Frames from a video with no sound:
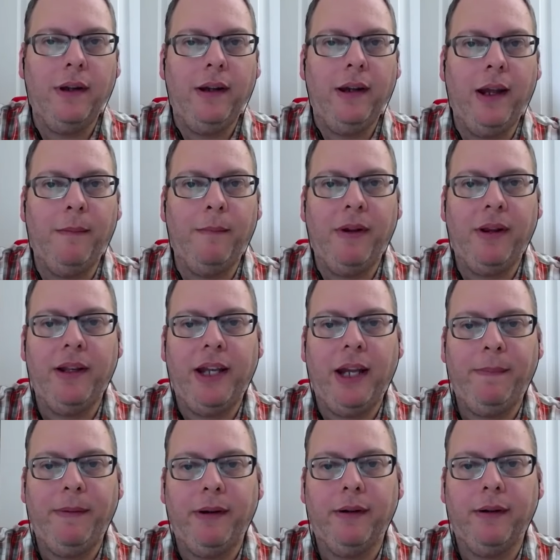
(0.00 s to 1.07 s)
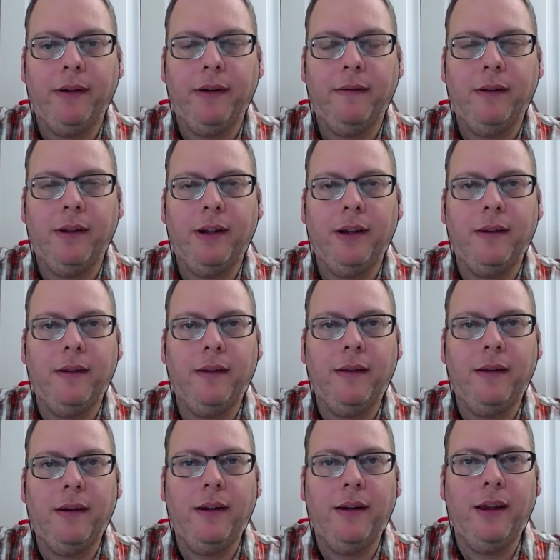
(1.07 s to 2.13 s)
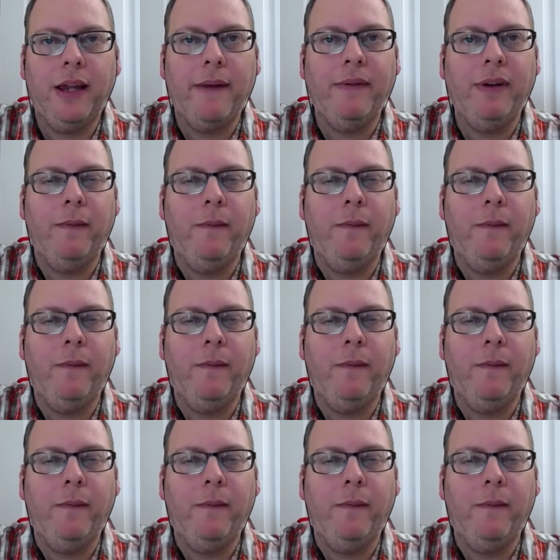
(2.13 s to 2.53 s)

Yeah, Billy Napier, eleven